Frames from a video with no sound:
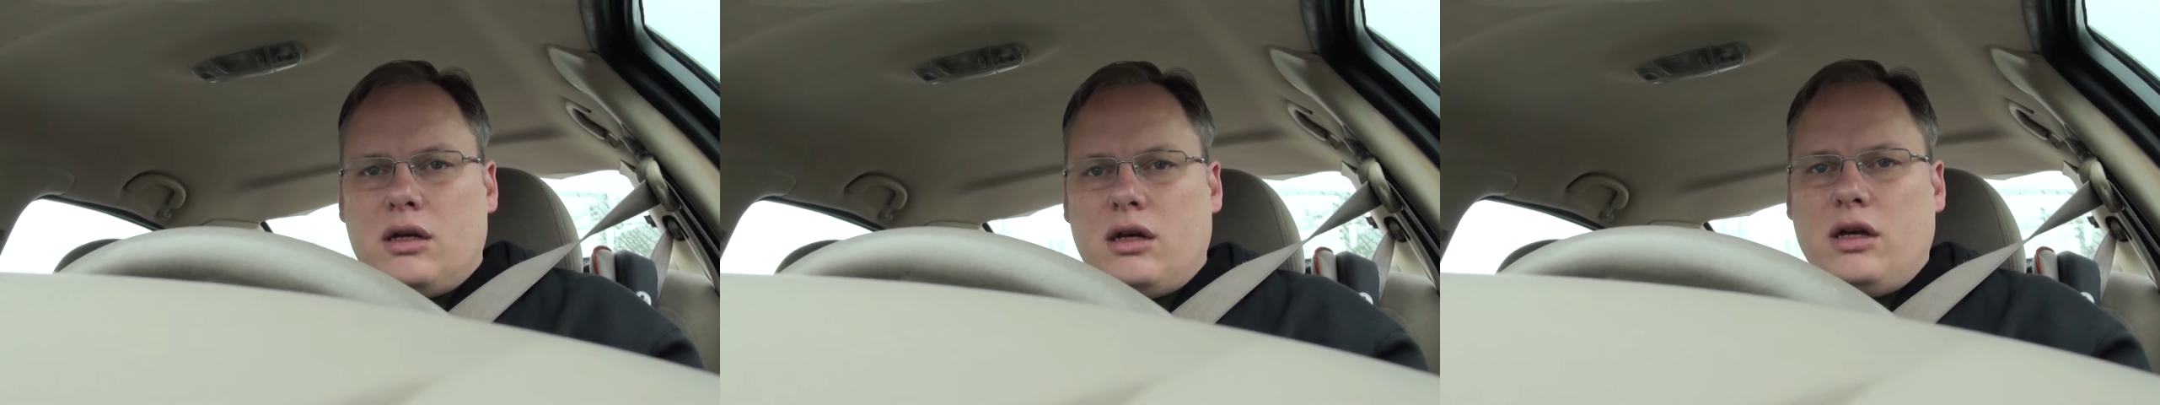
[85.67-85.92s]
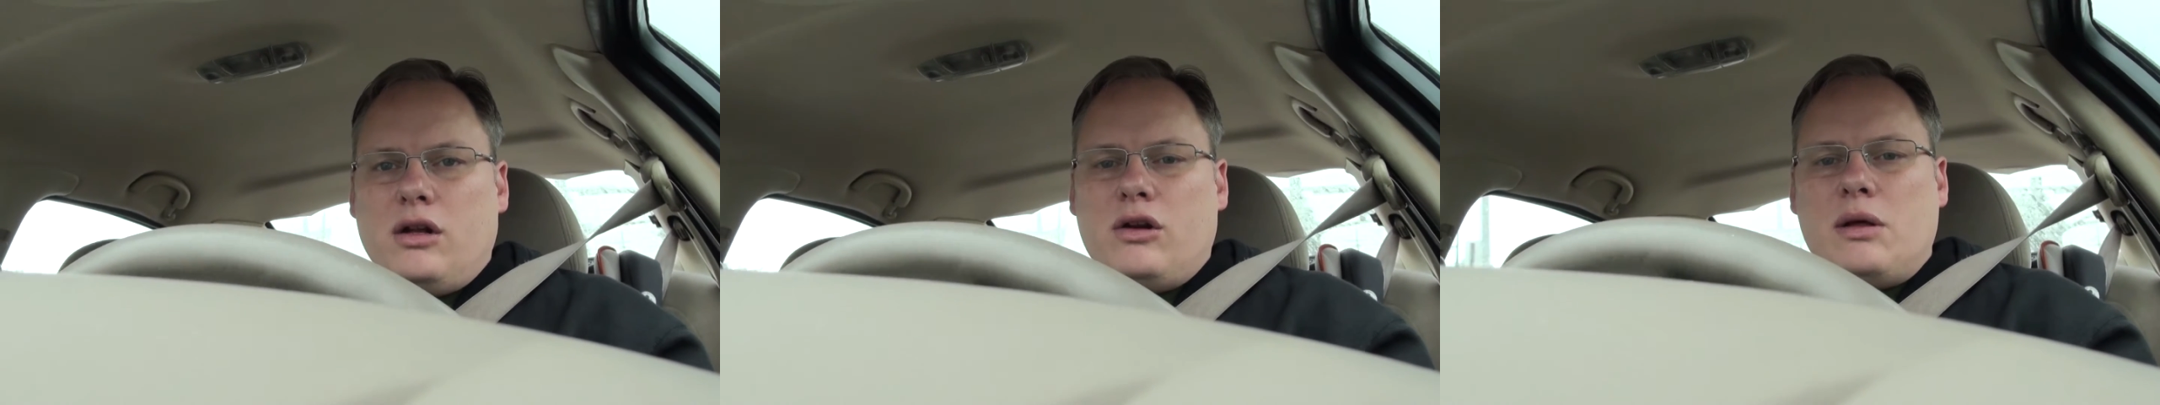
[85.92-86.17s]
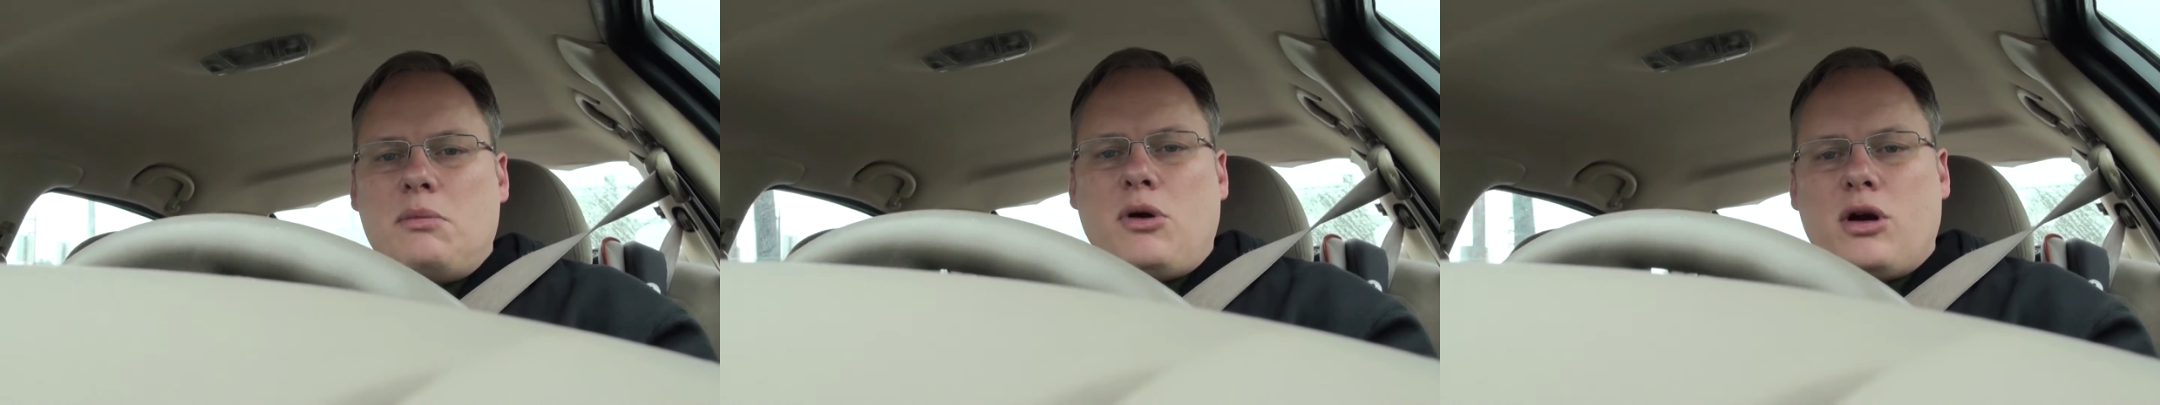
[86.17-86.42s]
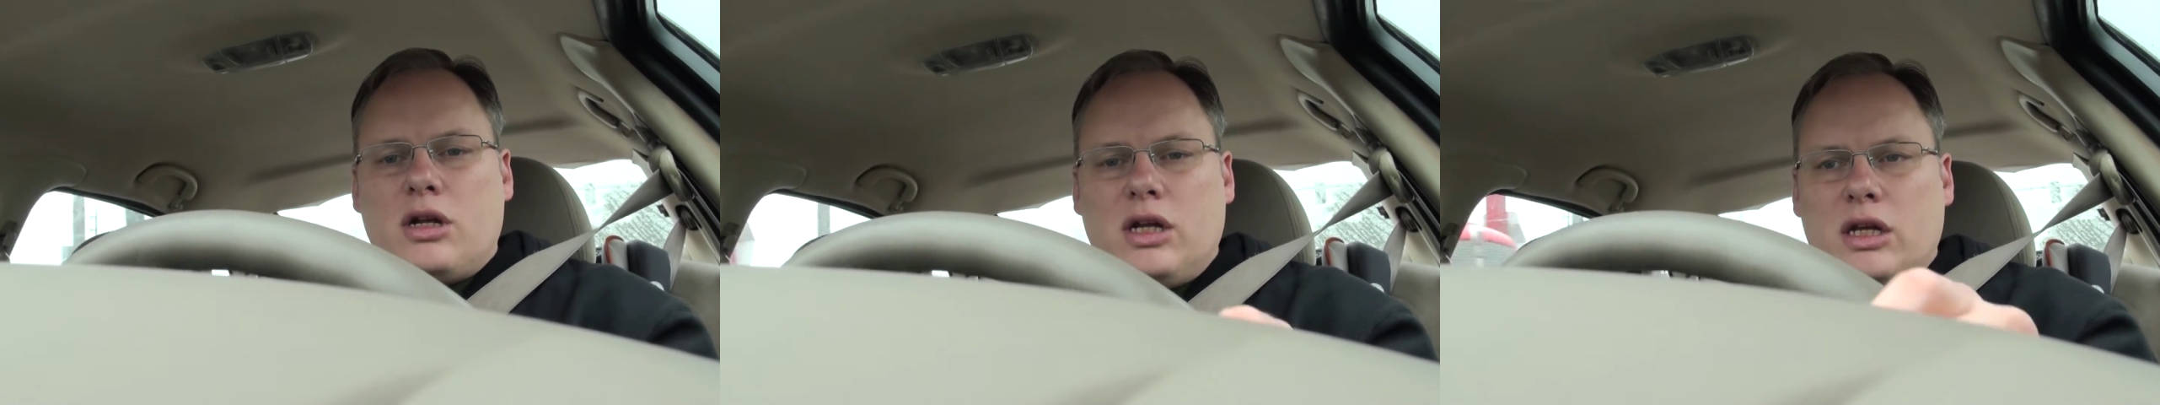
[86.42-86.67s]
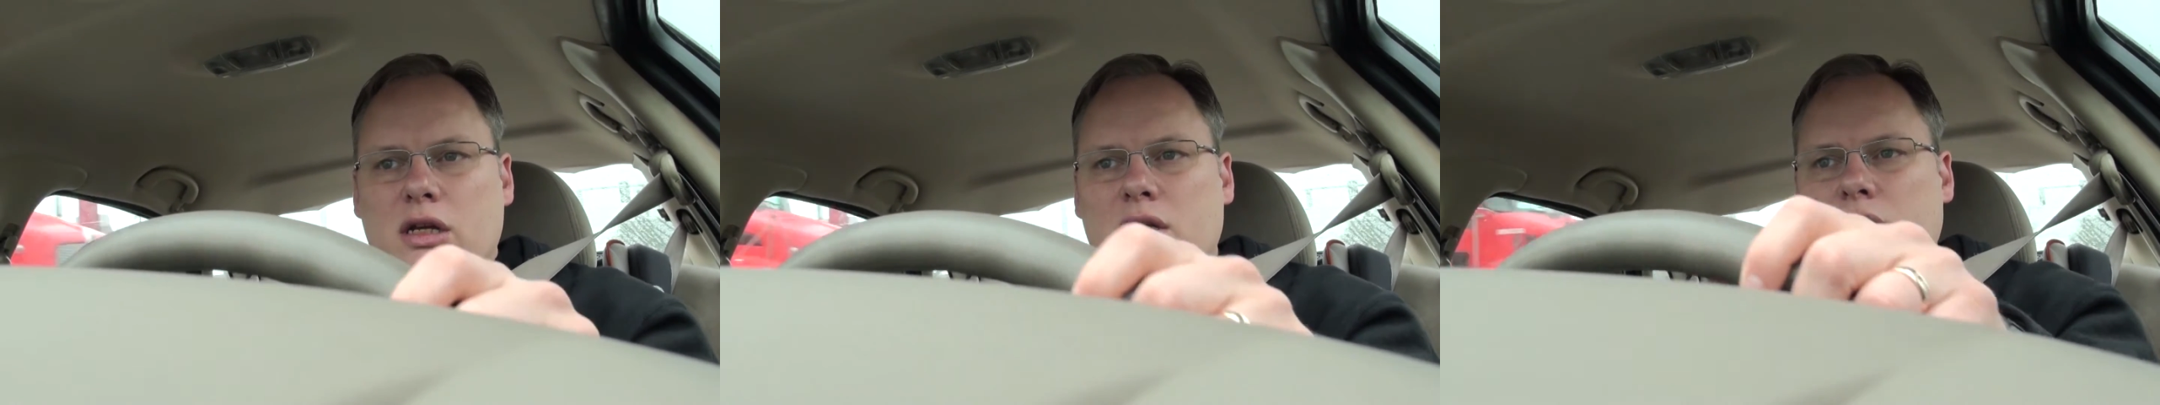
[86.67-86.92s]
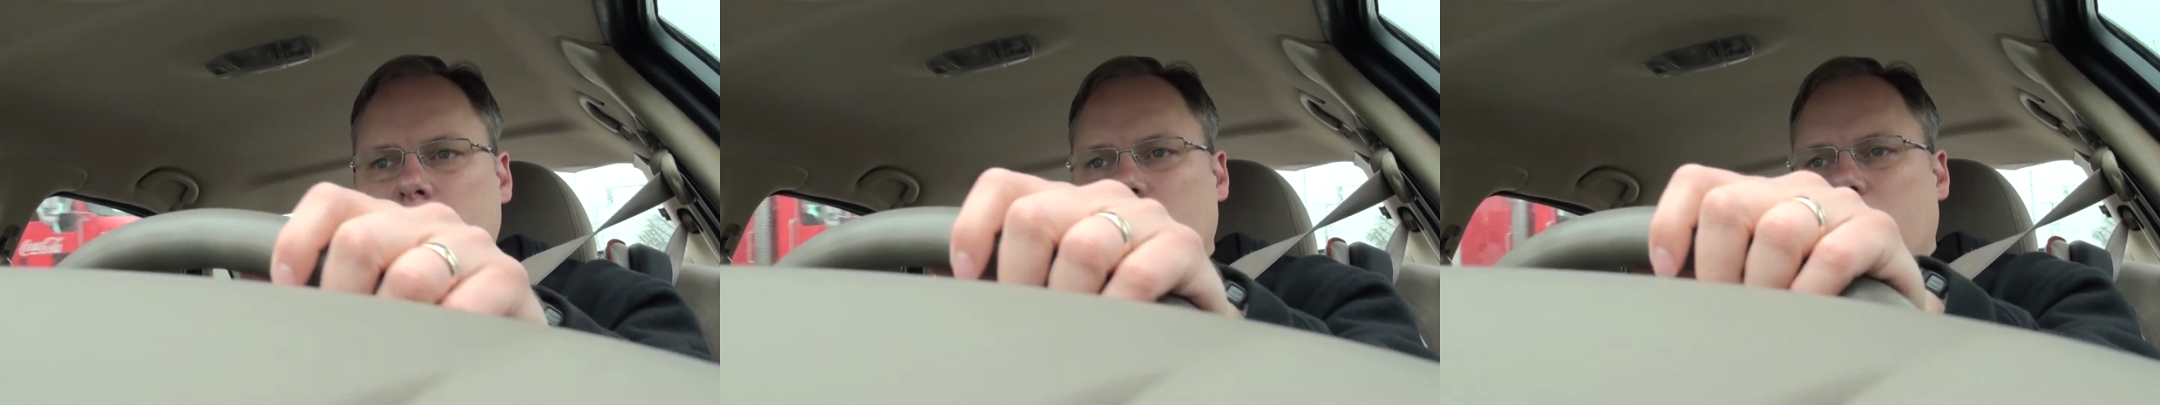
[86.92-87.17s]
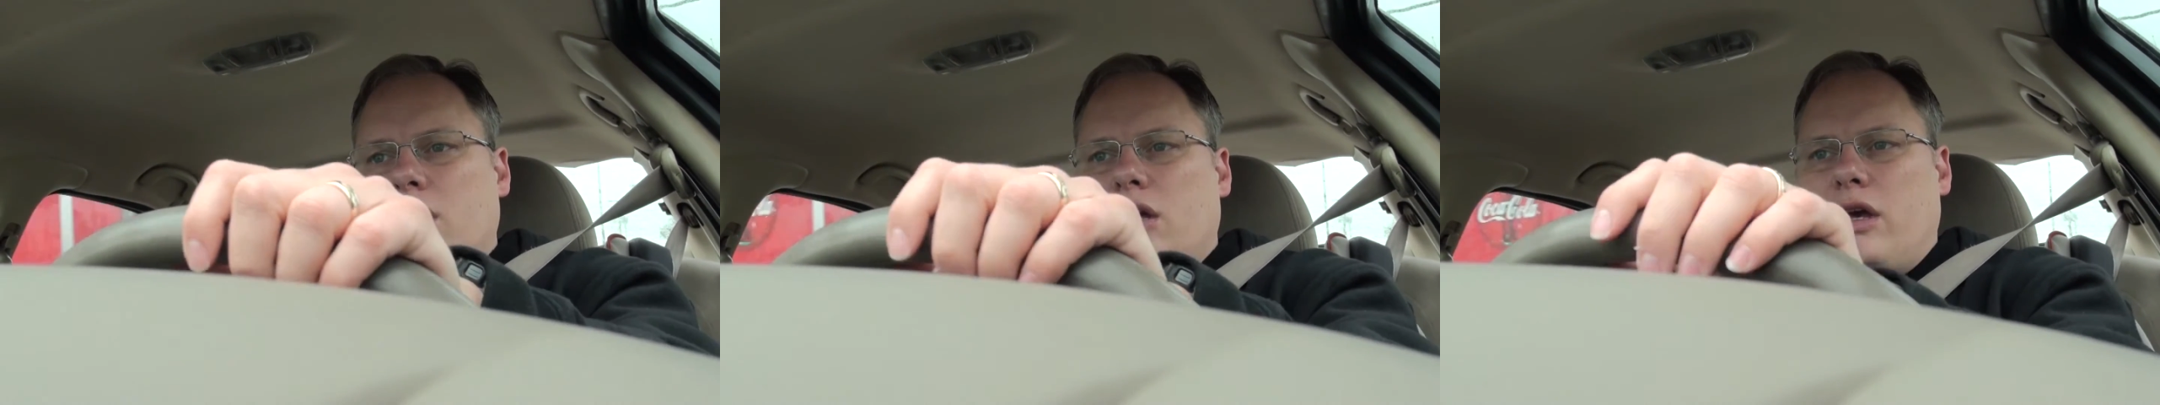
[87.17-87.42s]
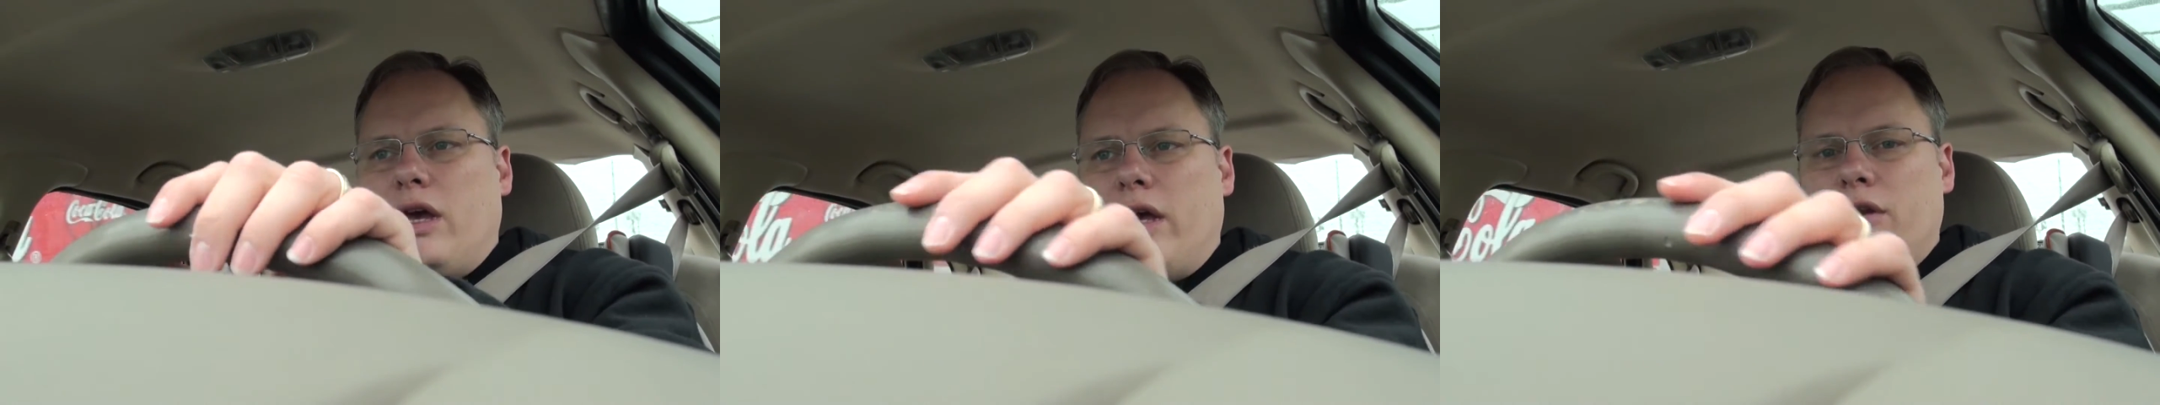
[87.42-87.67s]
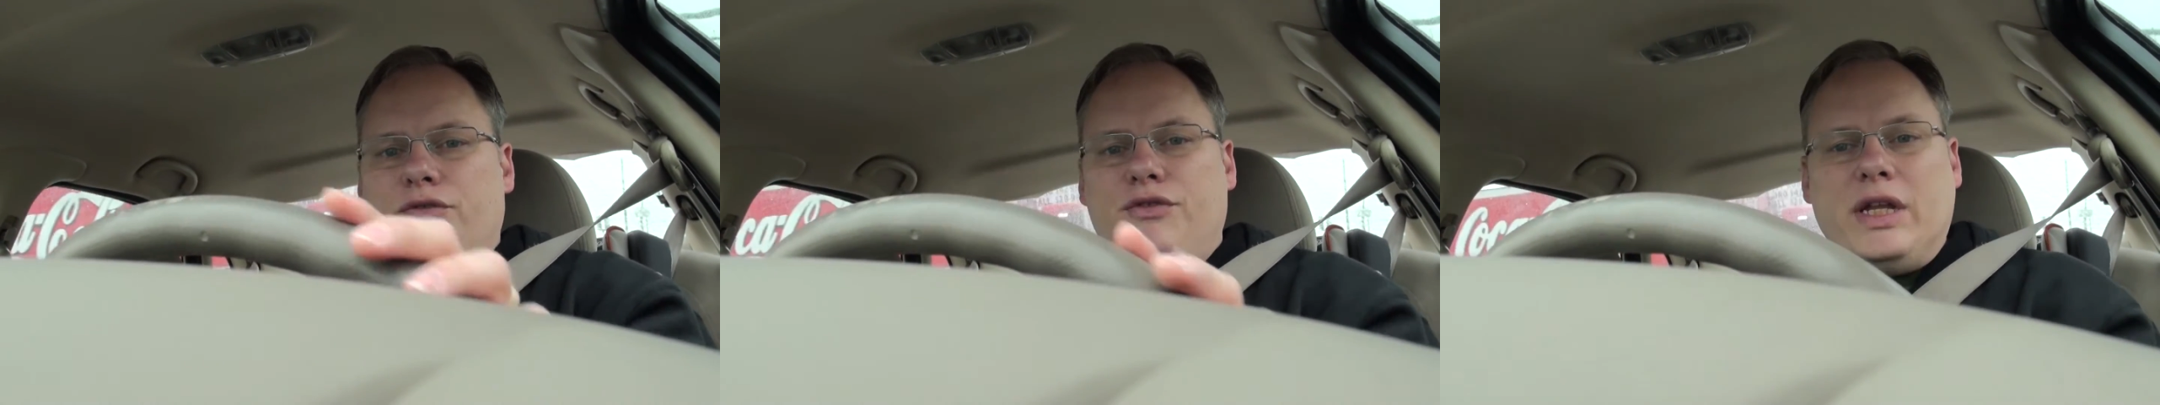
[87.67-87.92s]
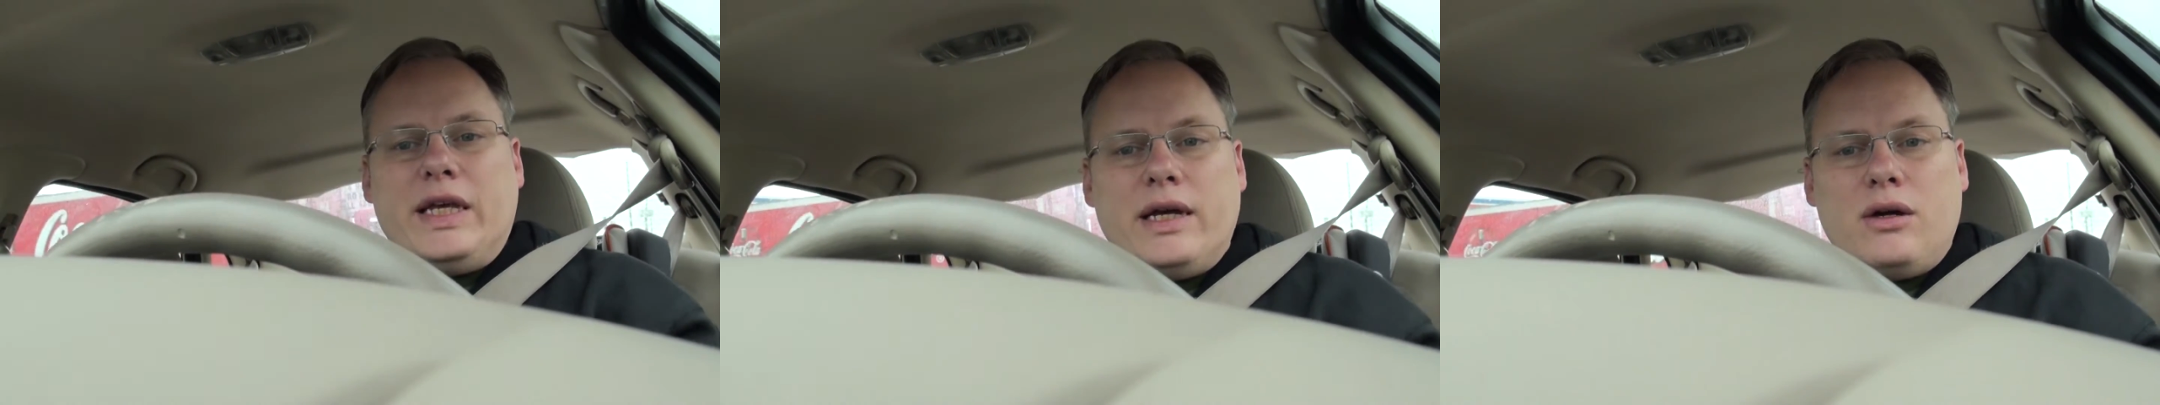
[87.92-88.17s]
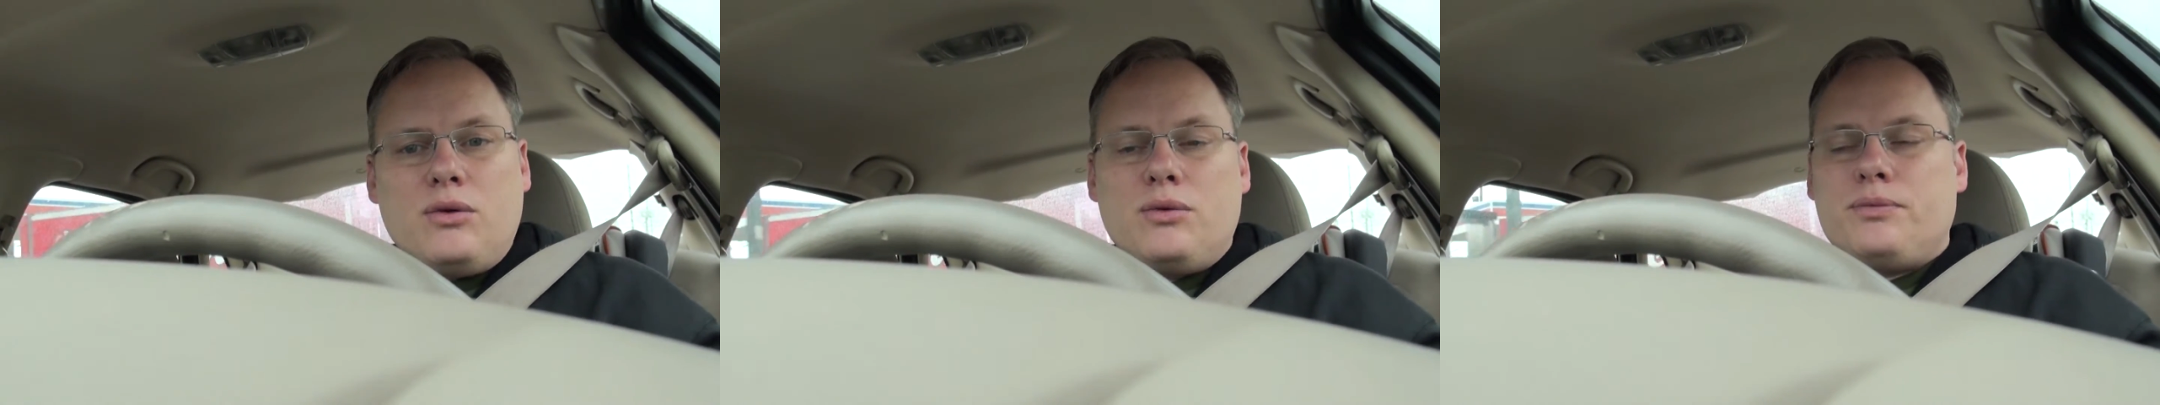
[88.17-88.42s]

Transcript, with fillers: internet marketing and video